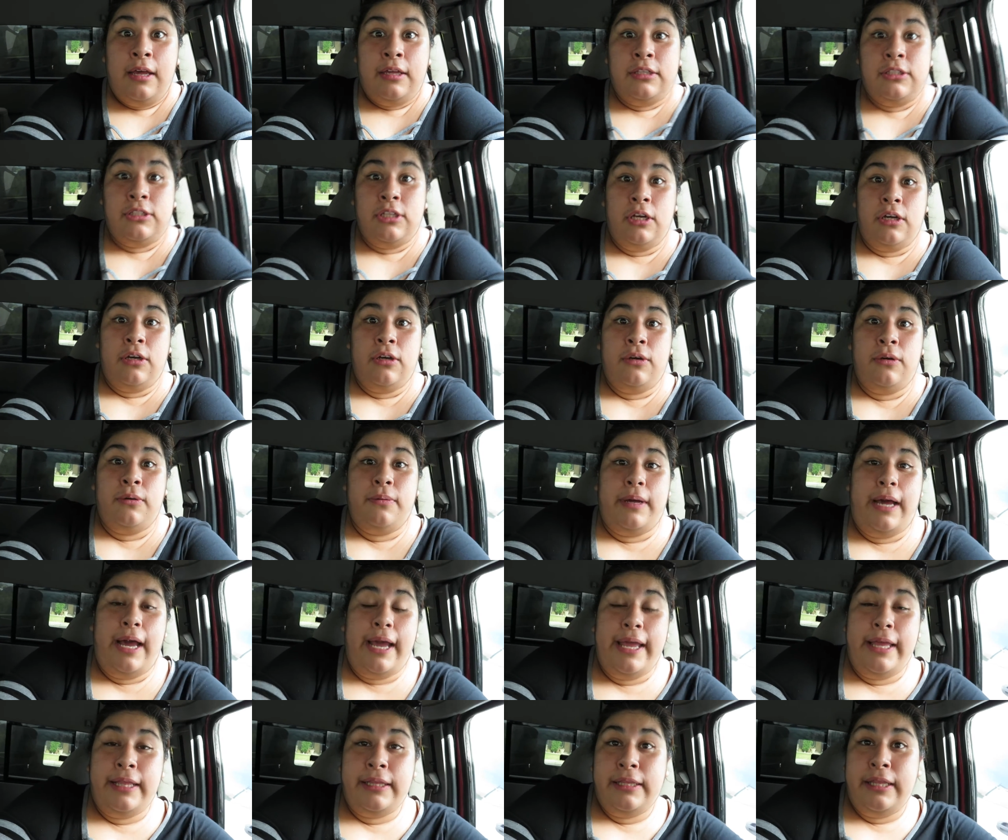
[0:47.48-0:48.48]
So
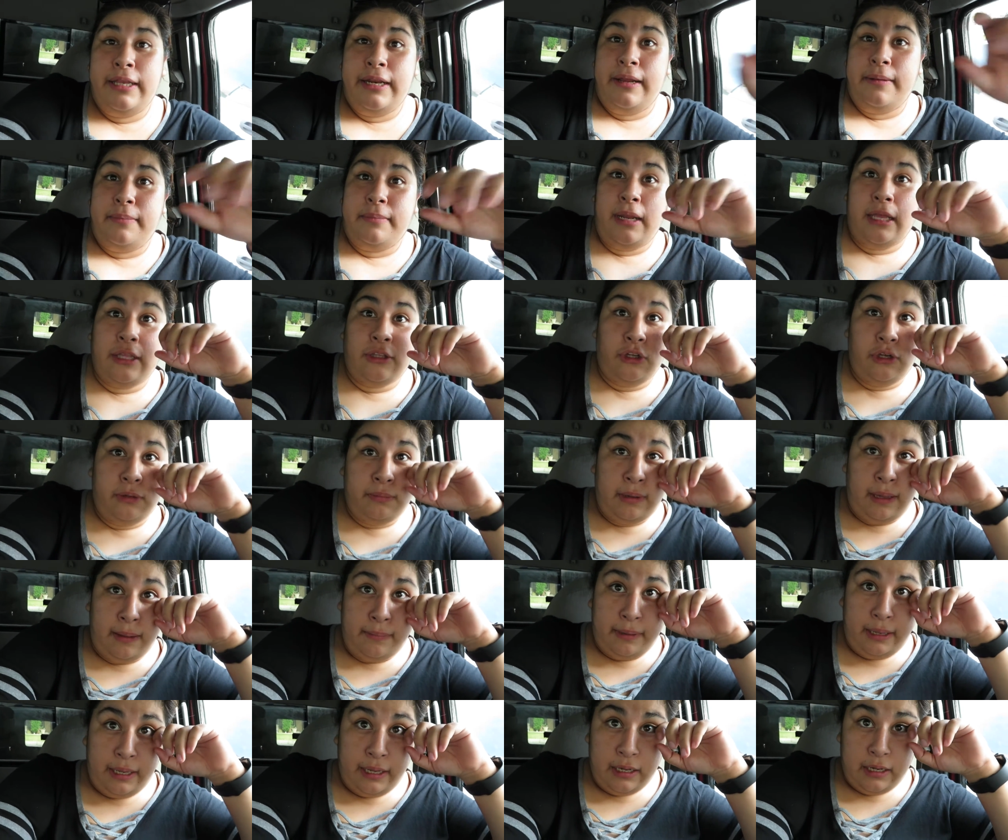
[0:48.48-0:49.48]
I ended up not doing
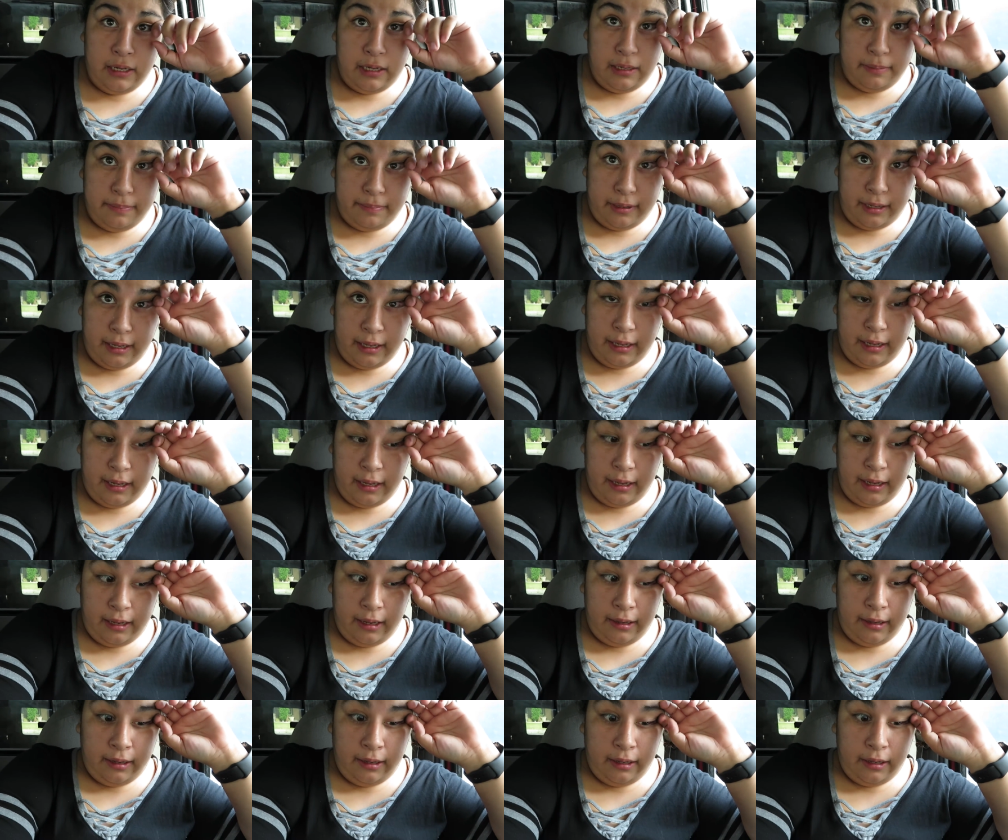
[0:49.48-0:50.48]
my makeup.
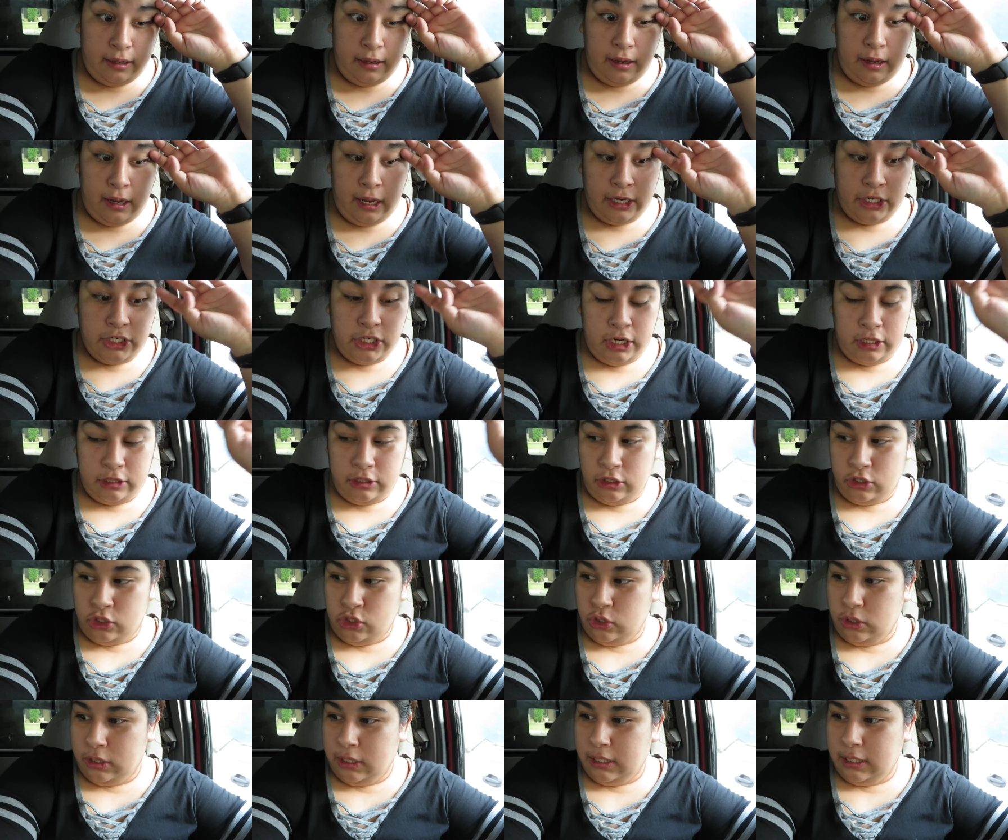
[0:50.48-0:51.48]
I checked the
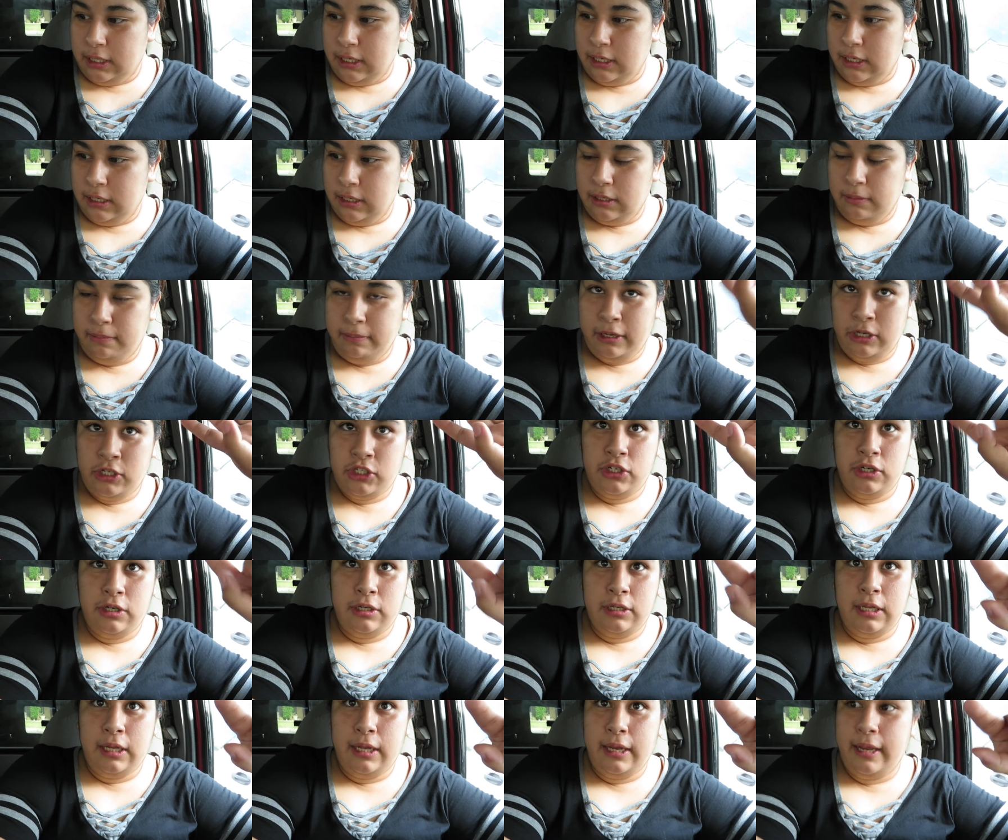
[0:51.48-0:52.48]
truck, make
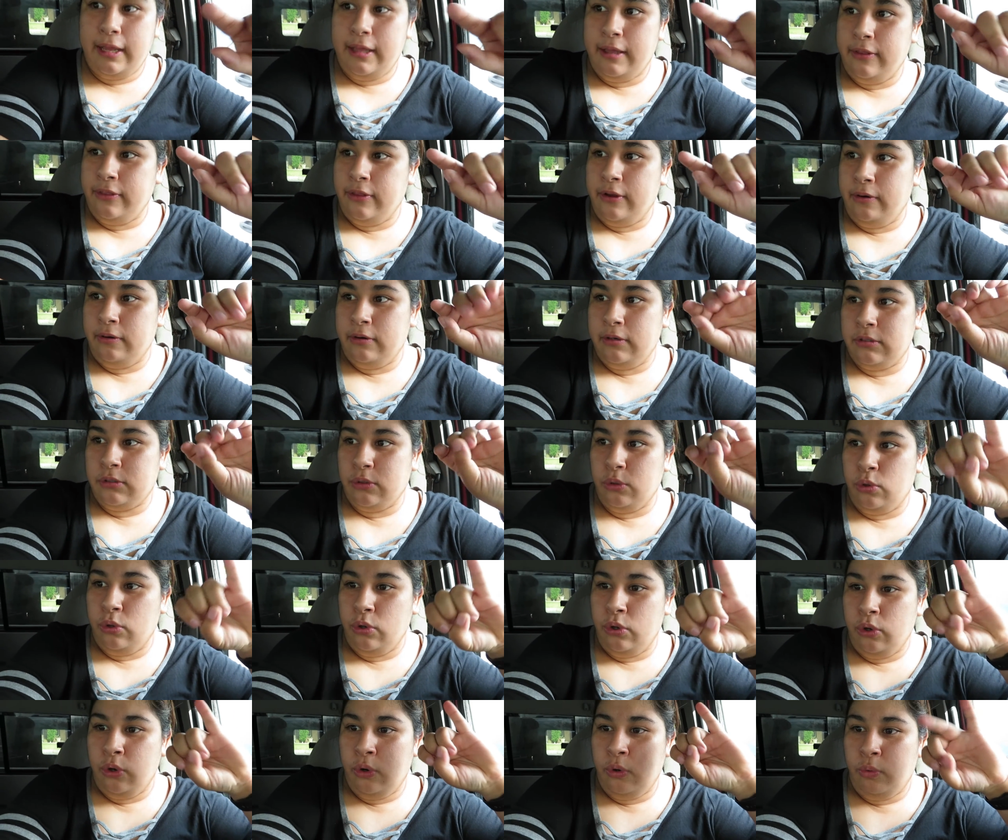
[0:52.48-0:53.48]
sure that there's
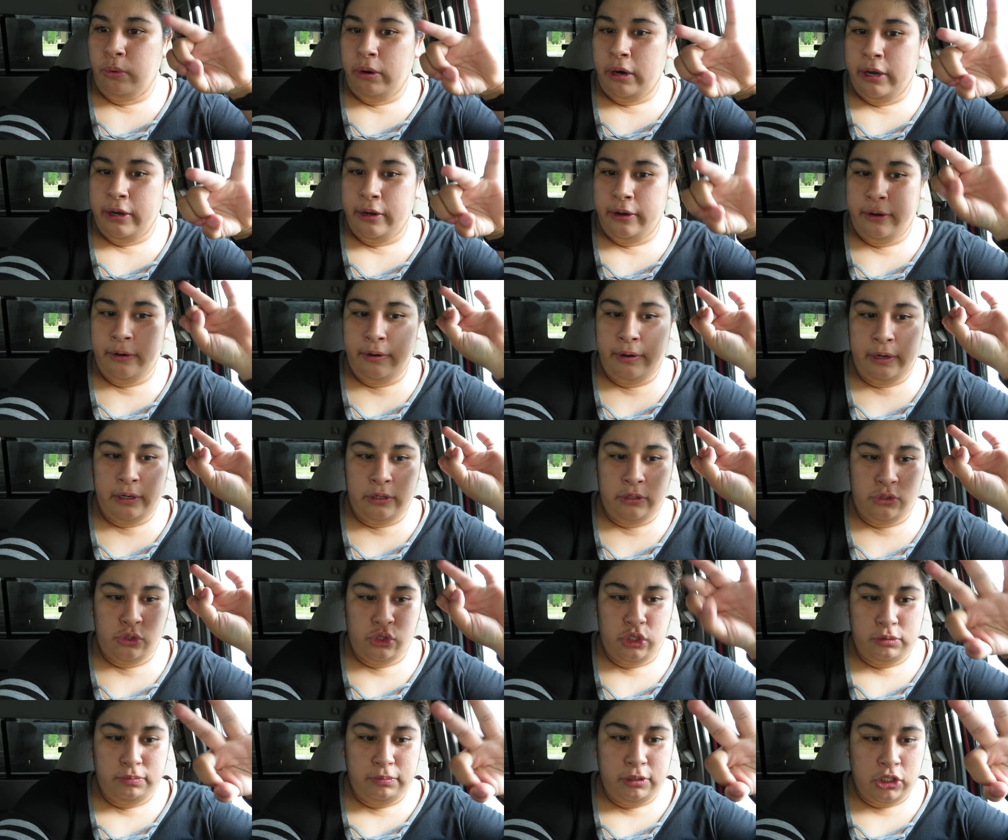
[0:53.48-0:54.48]
oil, water,
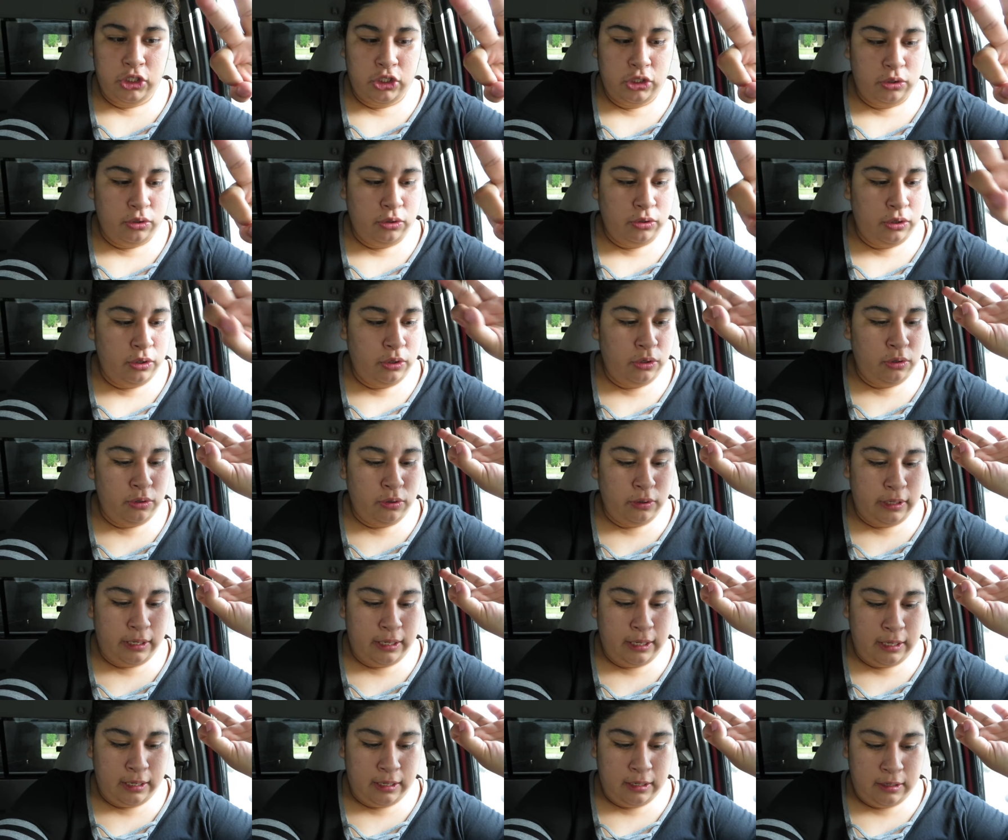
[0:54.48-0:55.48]
and transmission oil,
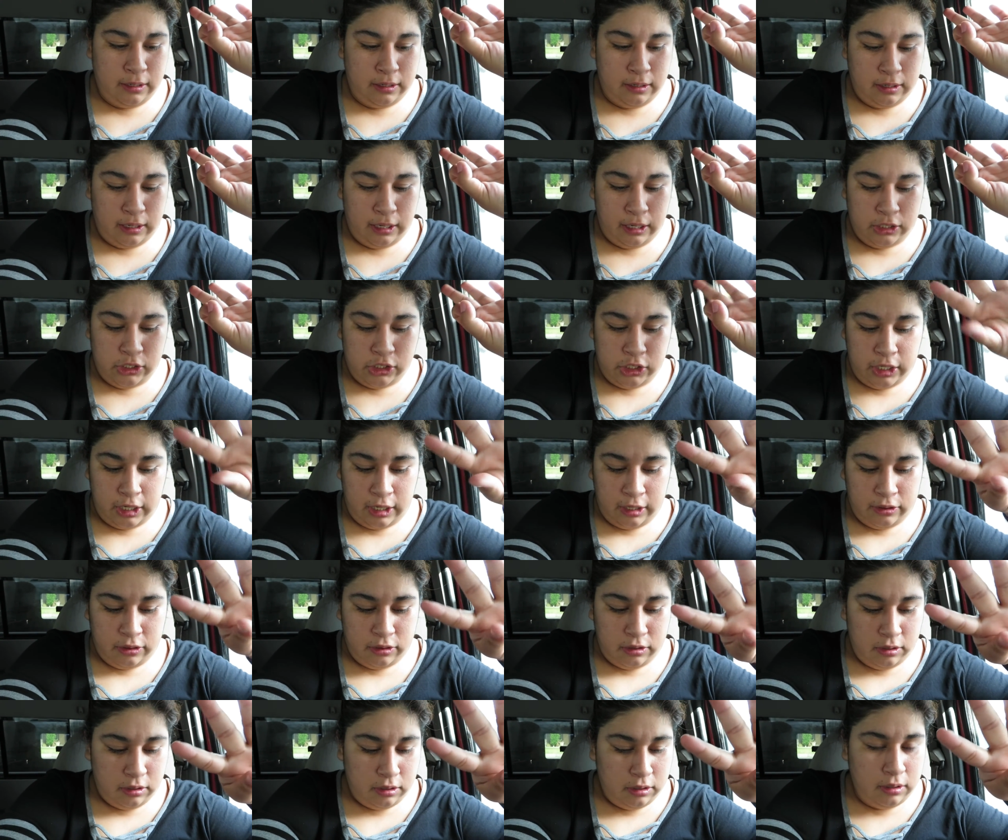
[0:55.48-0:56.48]
and I
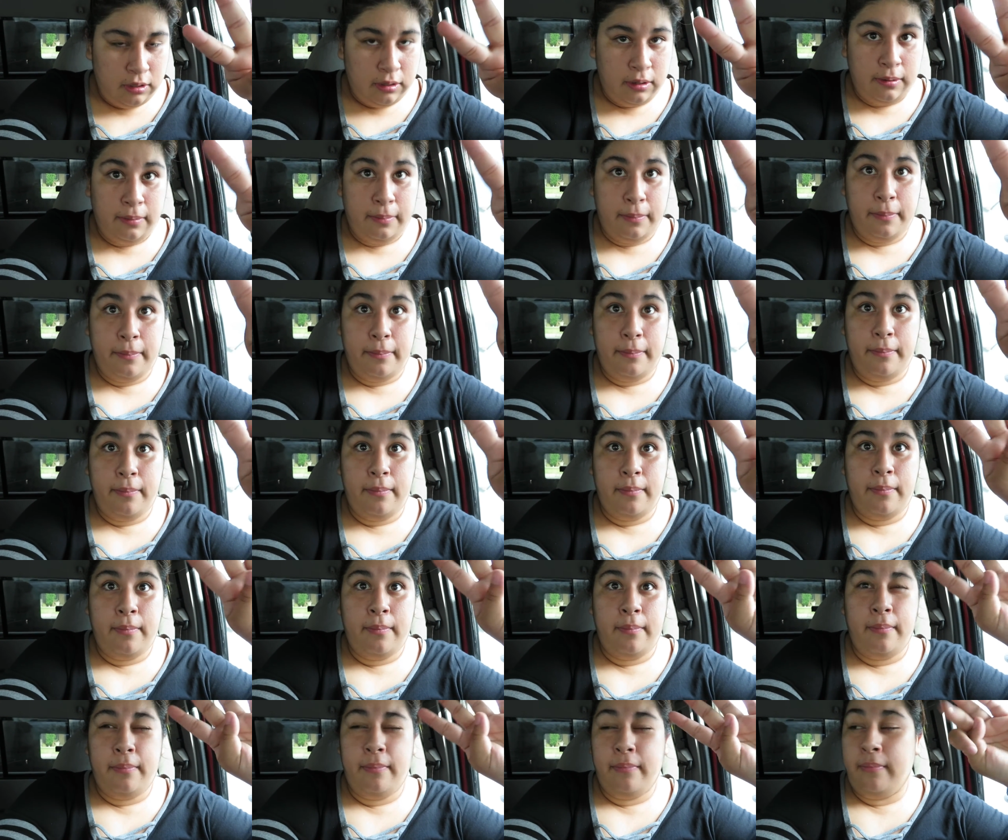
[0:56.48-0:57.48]
checked the
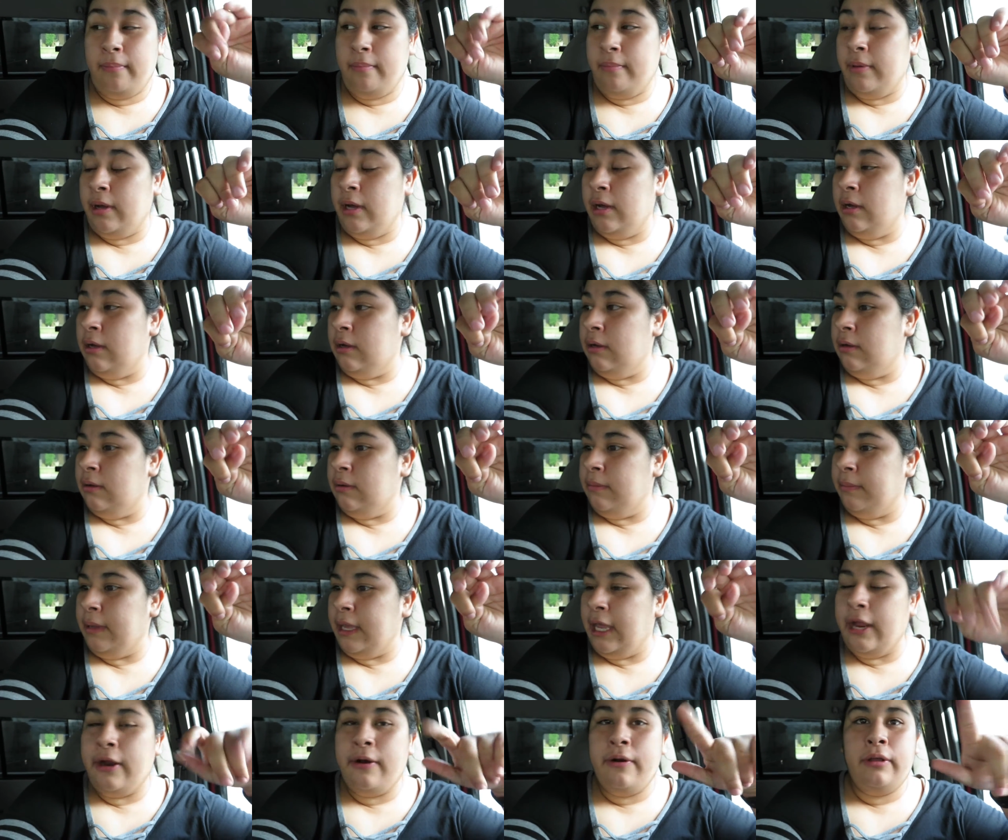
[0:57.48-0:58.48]

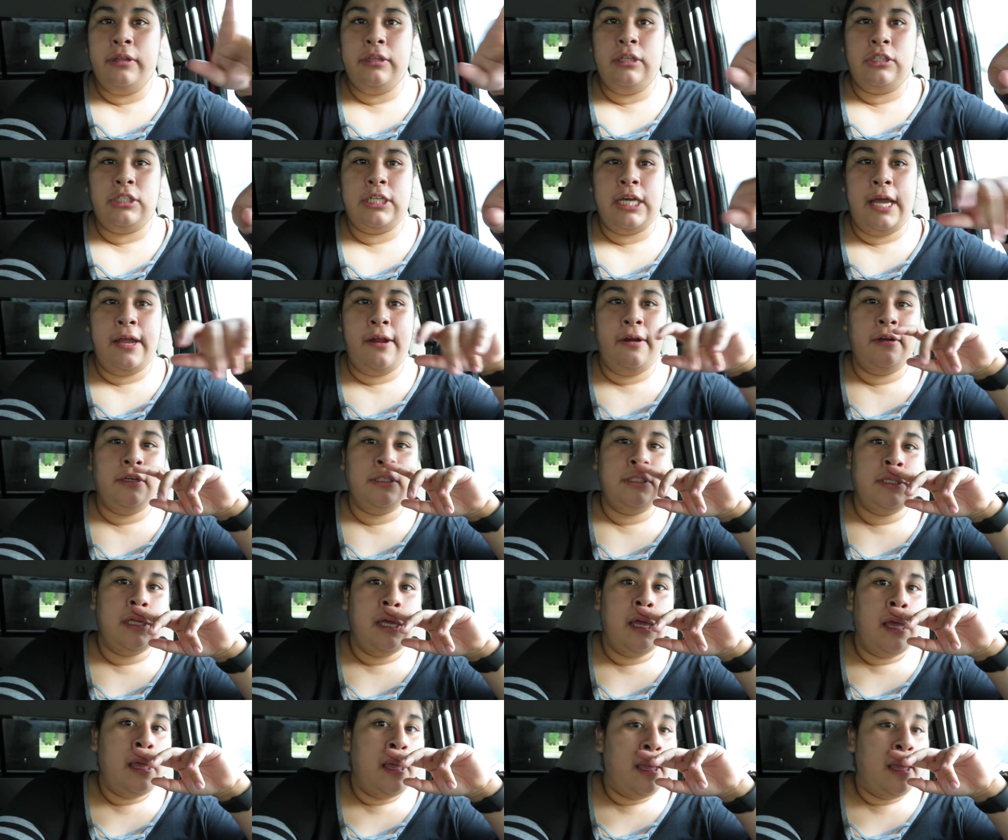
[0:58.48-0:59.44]
air on the tires,